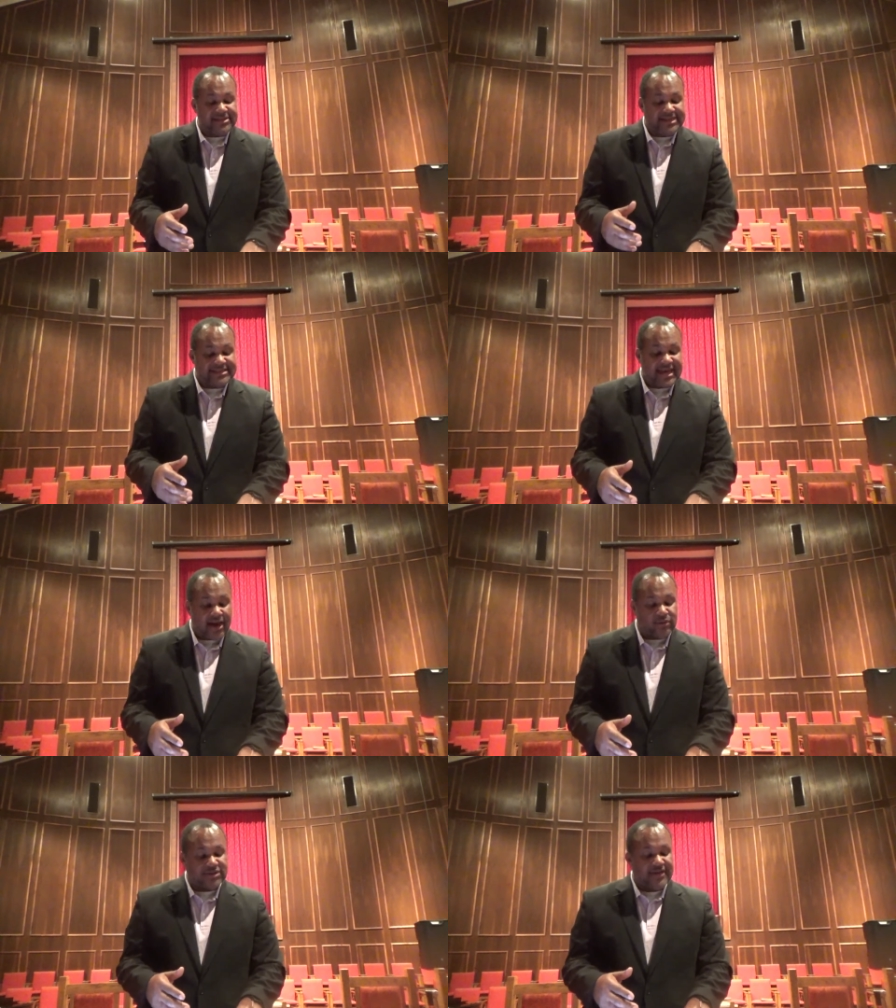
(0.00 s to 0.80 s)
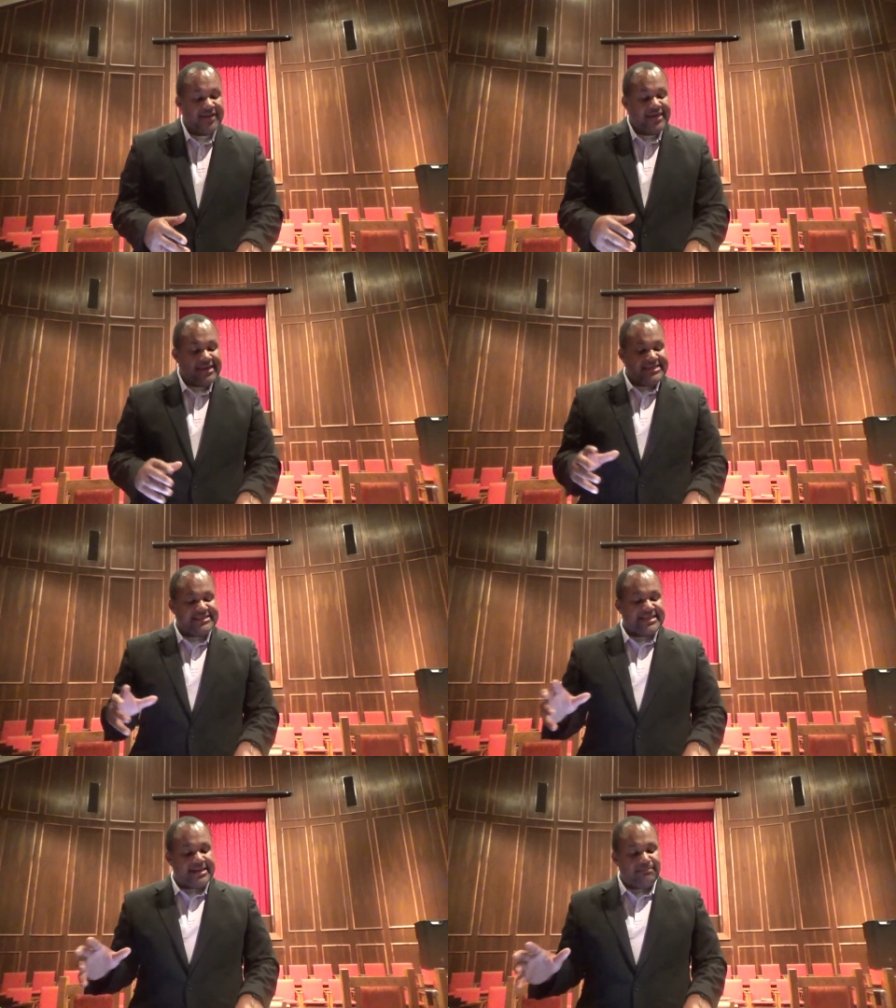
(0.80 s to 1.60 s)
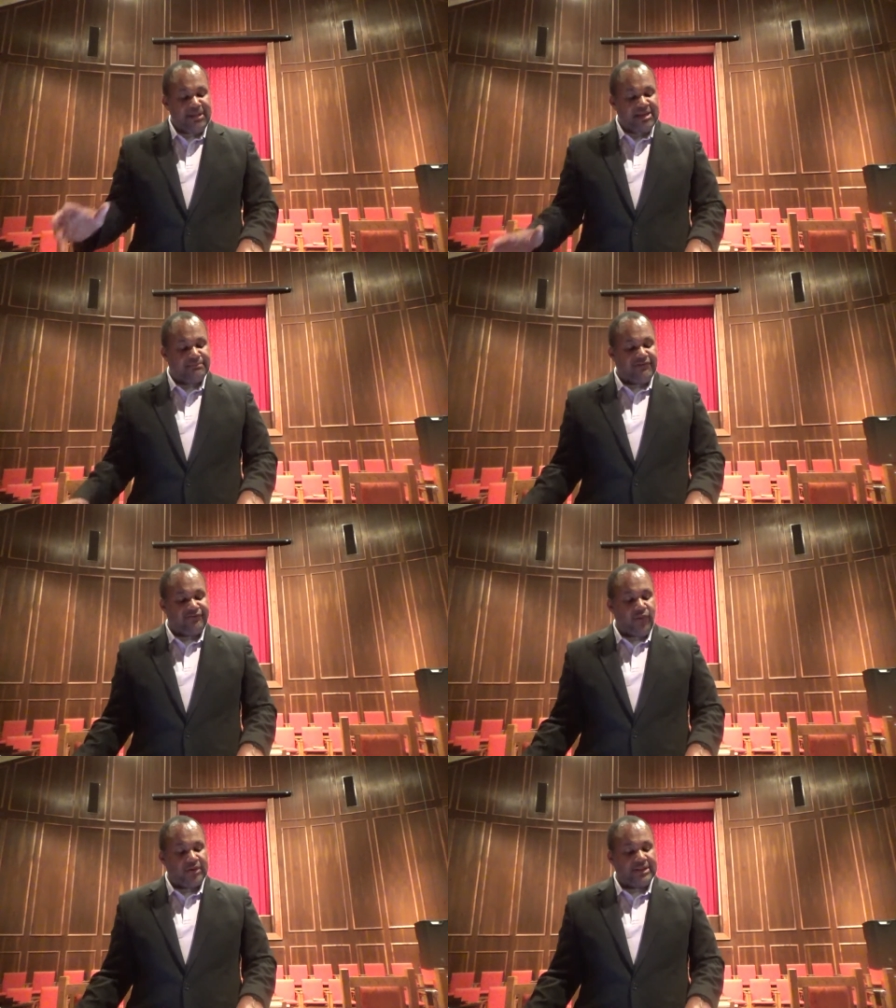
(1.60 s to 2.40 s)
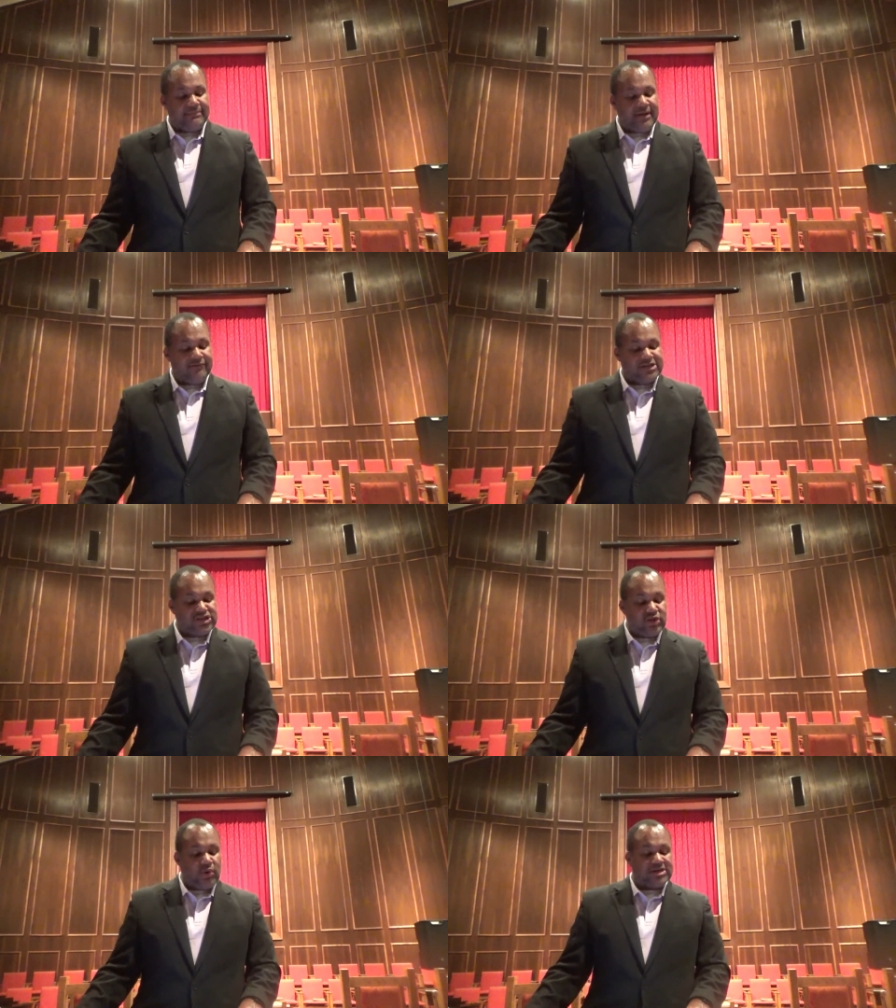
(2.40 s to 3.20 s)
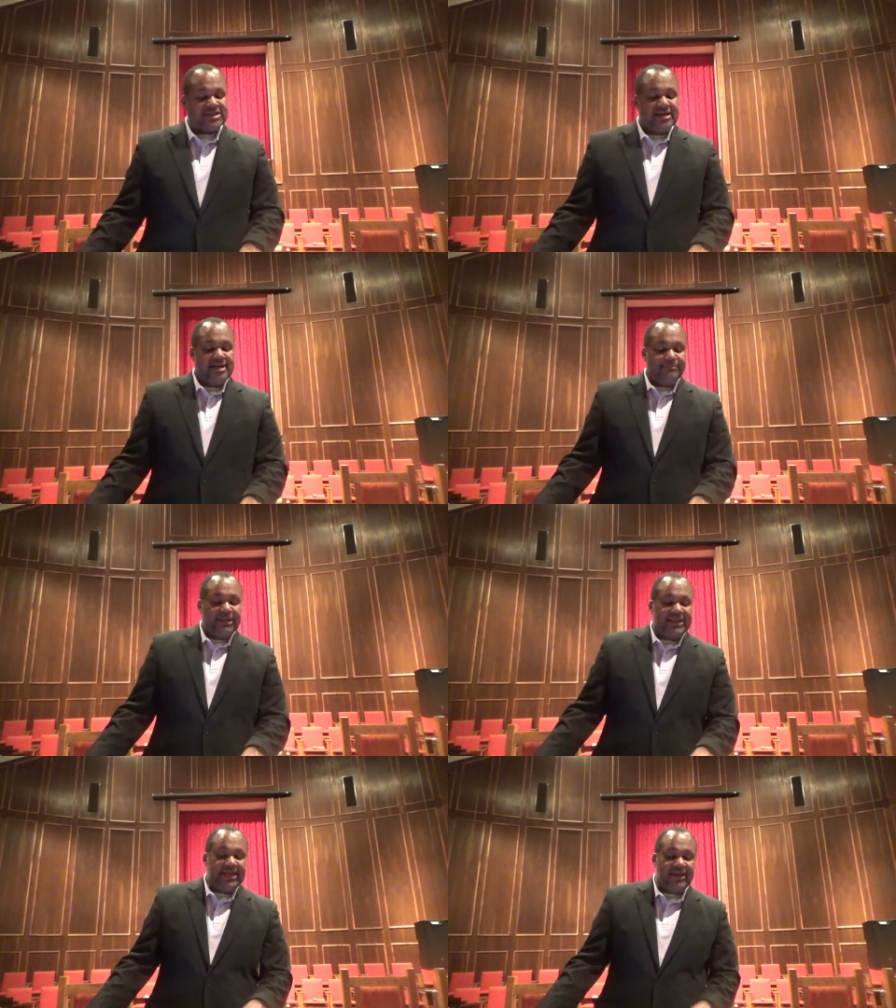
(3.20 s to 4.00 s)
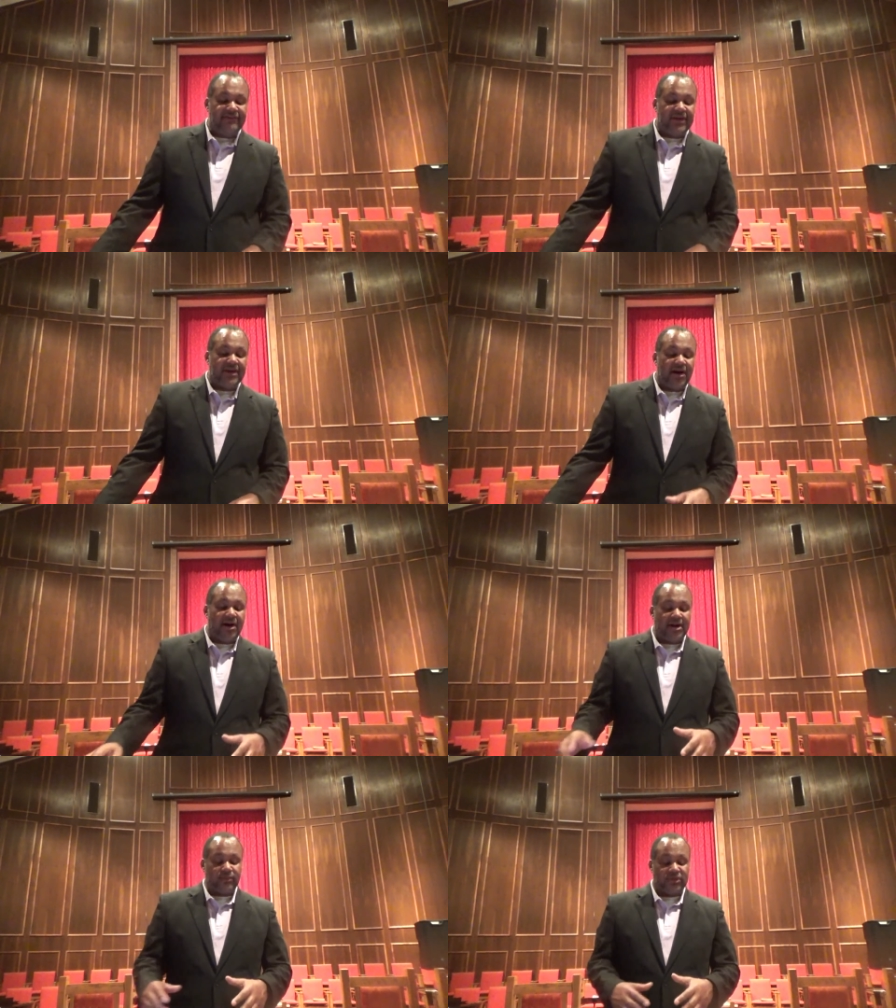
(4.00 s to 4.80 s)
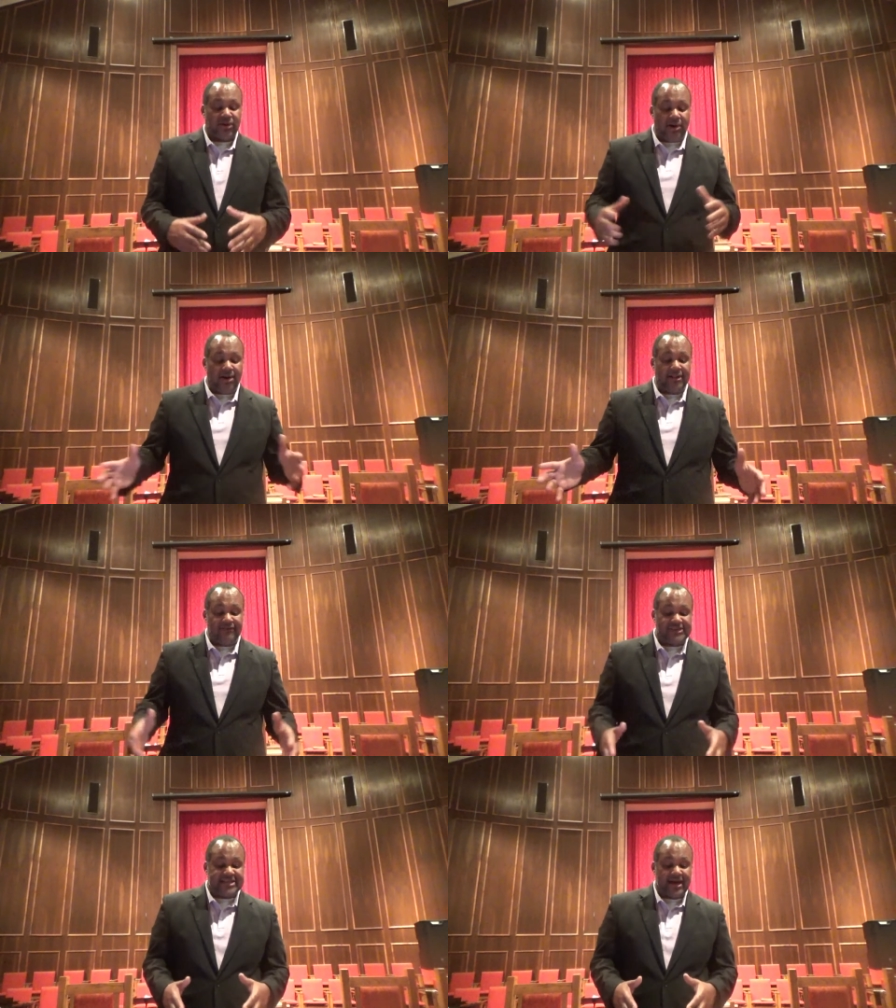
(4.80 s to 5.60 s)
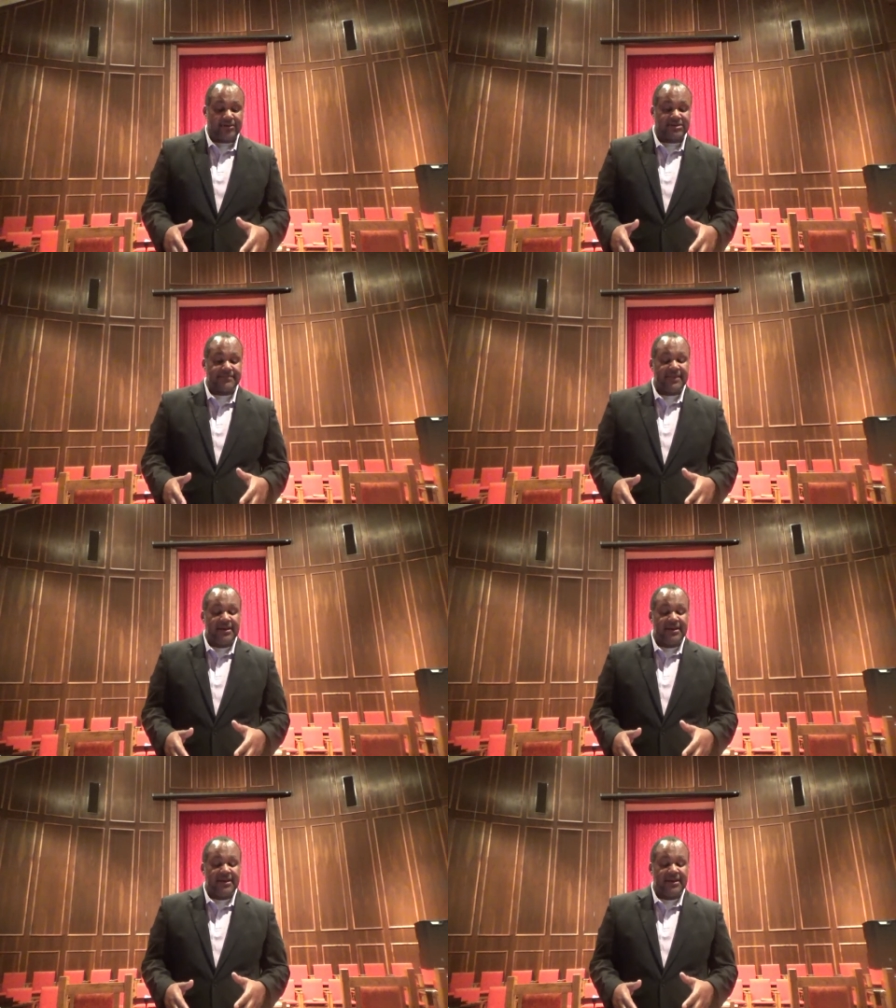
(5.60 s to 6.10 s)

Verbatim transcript: his house, he set meat before them and rejoiced, believing God with all of his house.